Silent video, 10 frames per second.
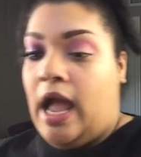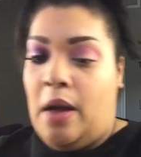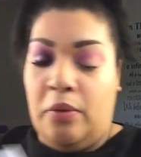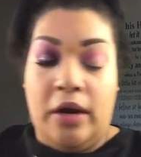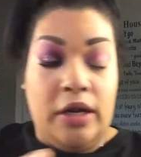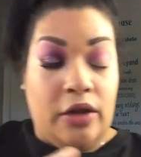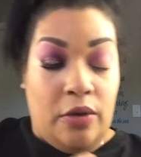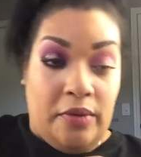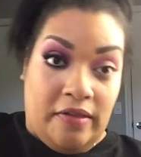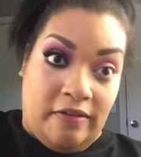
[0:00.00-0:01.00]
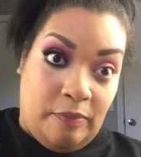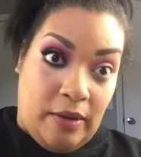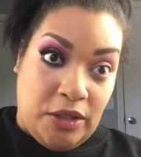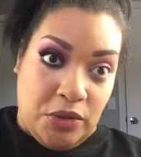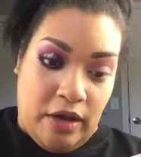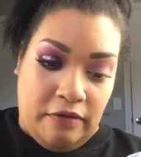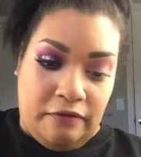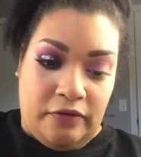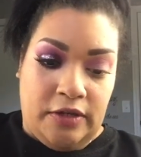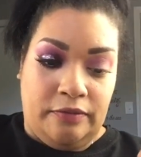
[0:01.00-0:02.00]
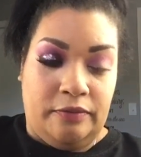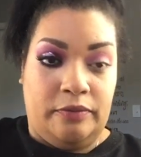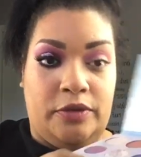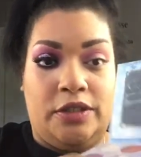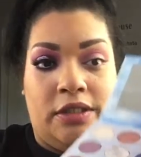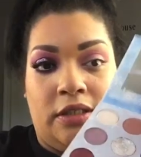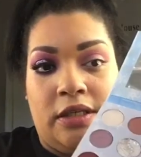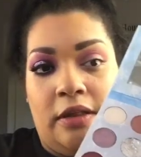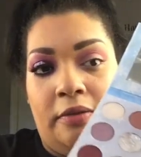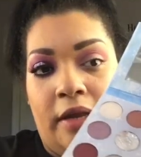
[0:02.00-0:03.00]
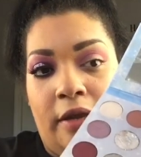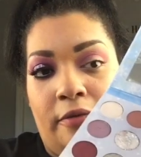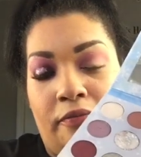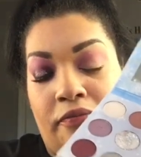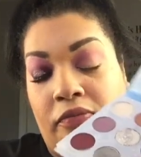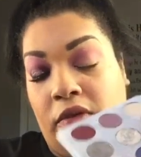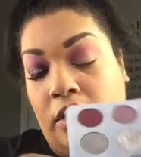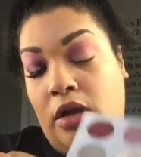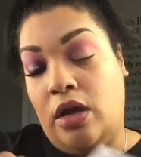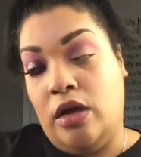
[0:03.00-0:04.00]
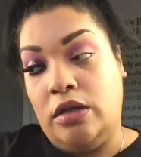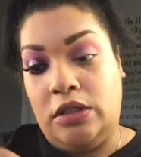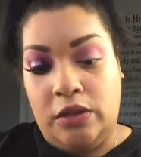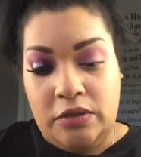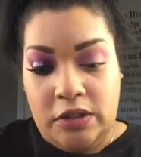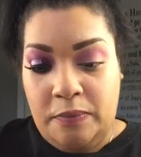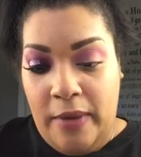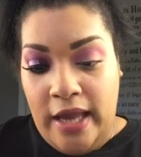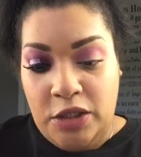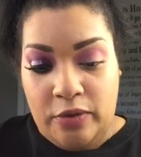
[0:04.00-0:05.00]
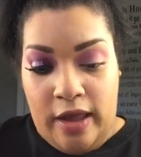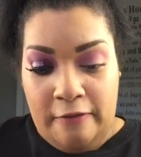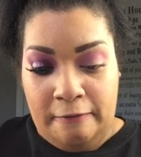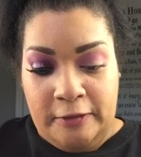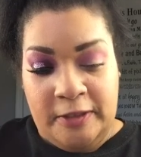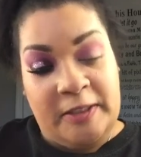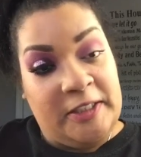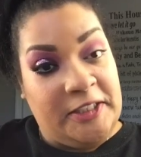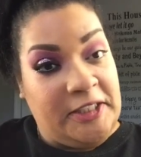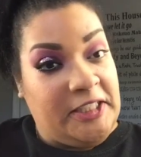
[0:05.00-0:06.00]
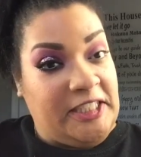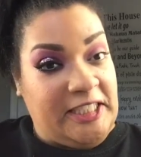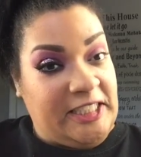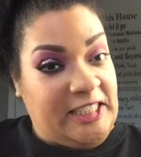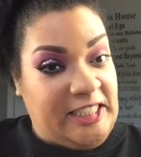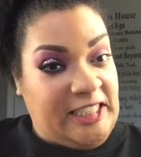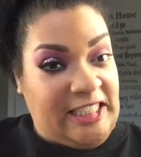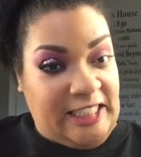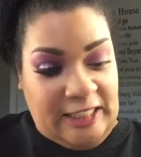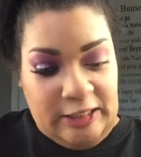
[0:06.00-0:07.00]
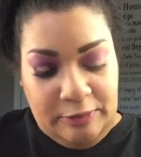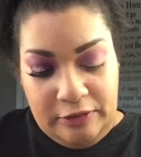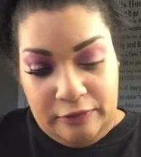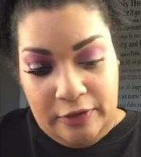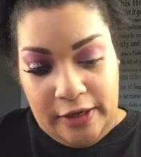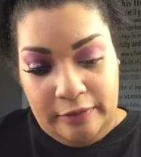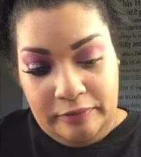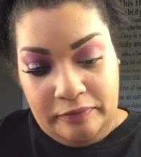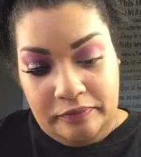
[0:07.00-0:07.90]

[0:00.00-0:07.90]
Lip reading: and we're going to go with Spindrift, which is this color right here. So Spindrift, I had such high hopes for it.